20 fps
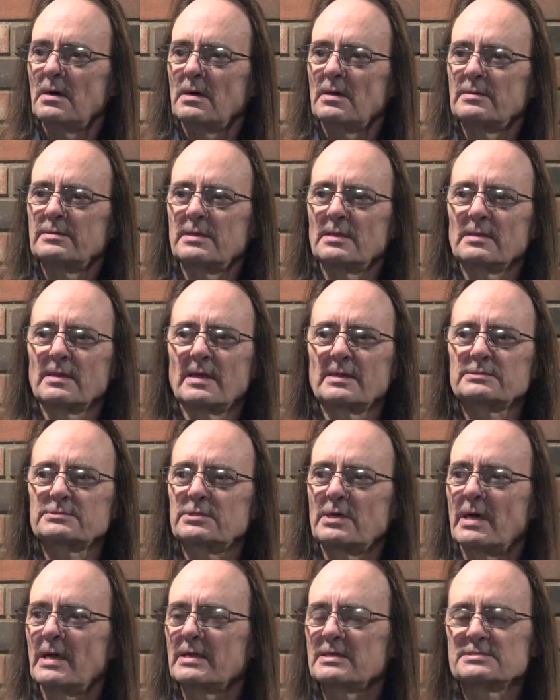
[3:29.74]
The
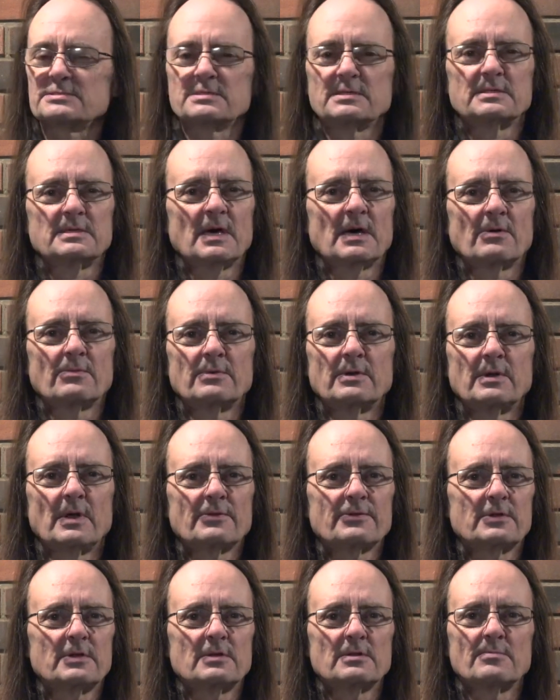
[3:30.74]
electronics
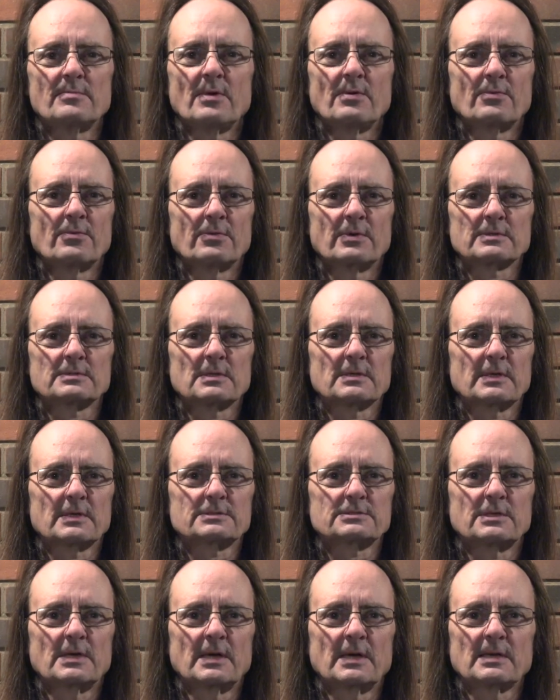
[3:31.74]
nothing in the boat worked
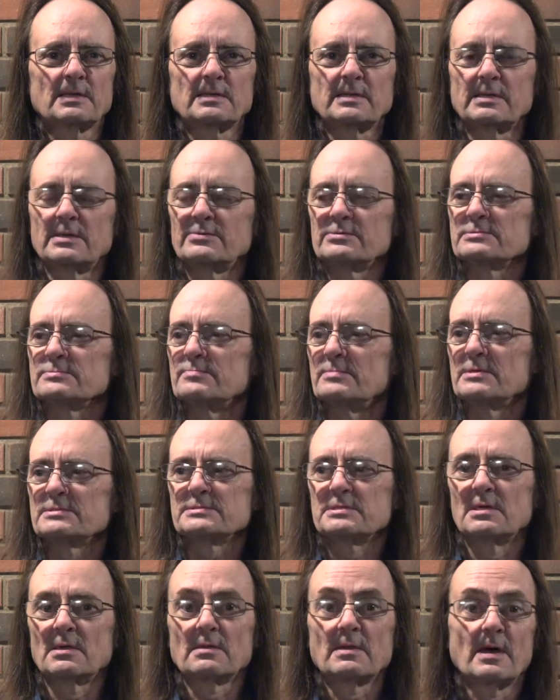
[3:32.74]
electronically. It was
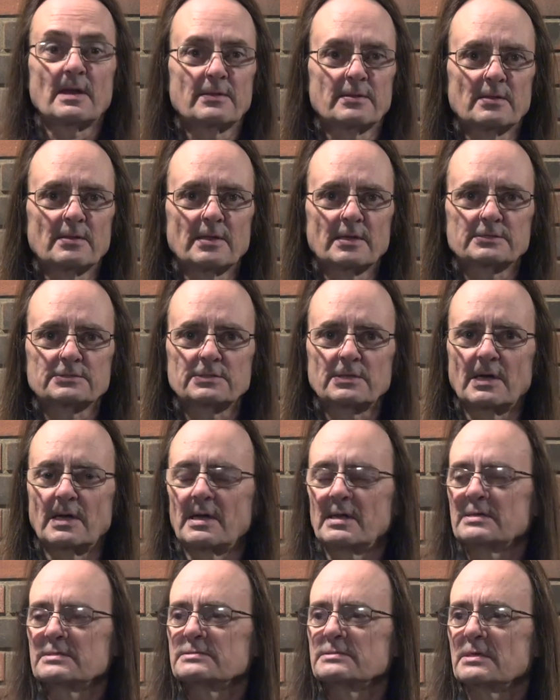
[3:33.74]
missing a lot of the
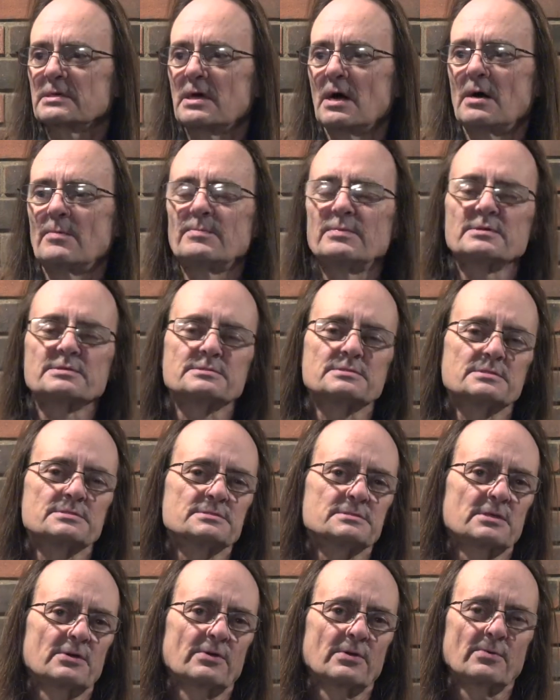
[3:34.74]
electronics, the compass, the
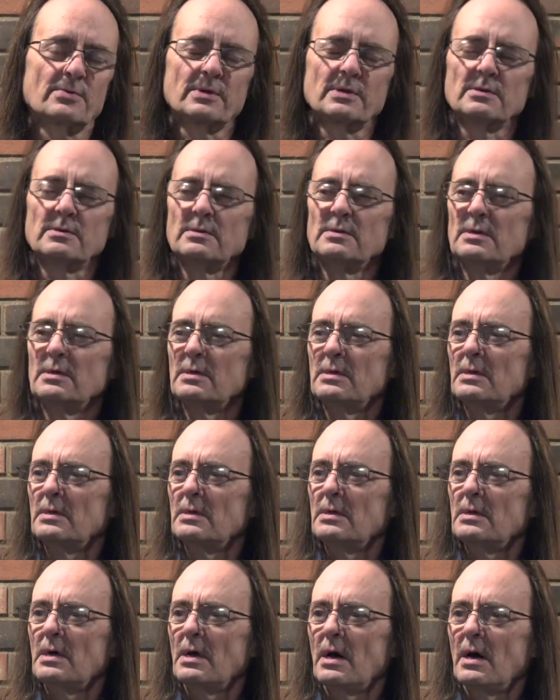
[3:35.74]
steering wheel.
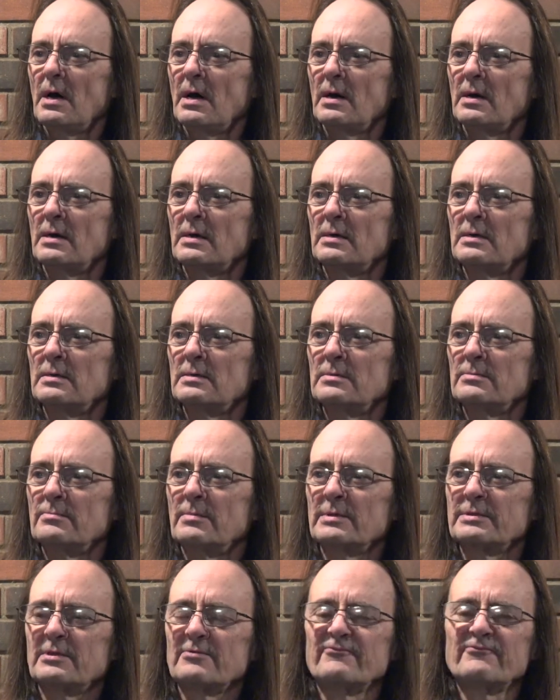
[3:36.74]

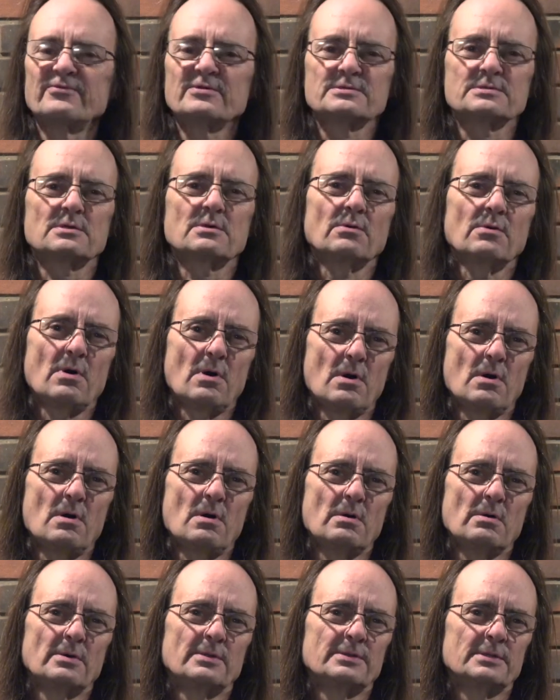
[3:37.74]
But the physical
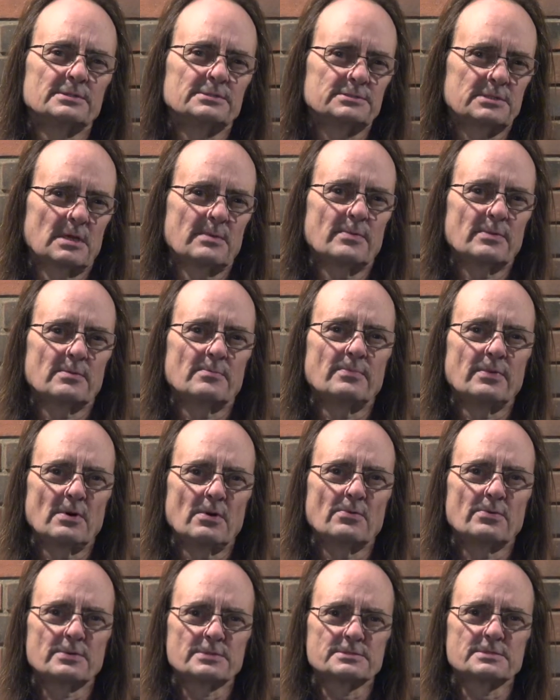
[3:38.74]
hull and the shape of the
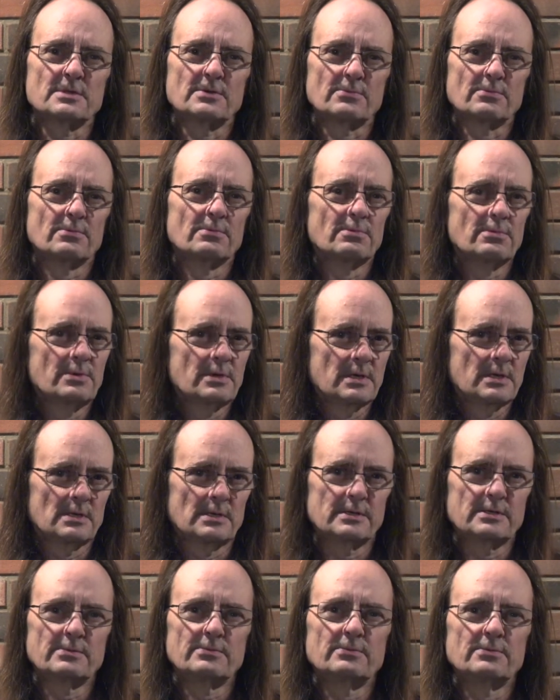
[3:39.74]
boat was in
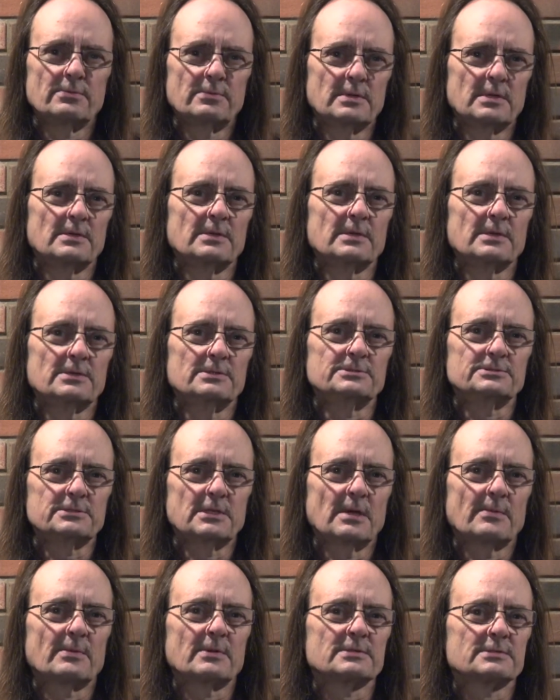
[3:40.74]
really, really good
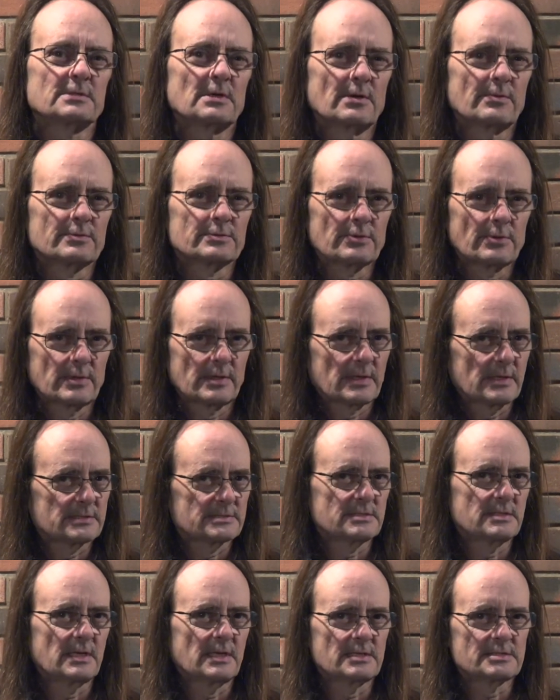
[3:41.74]
shape, considering it was only a
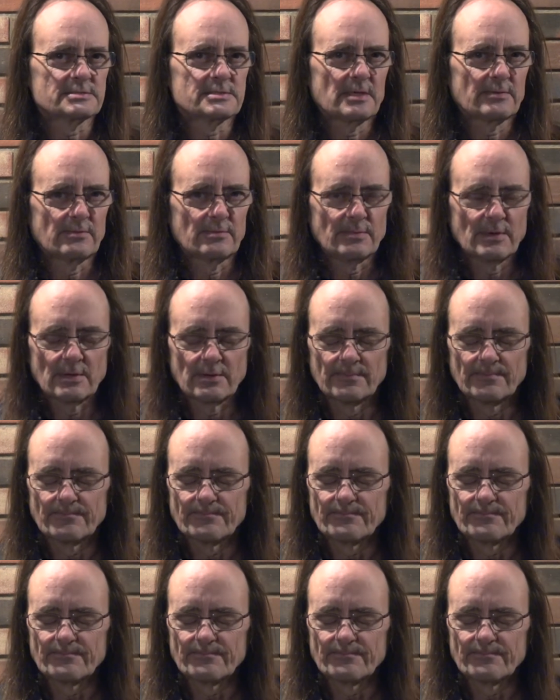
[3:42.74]
1987 boat.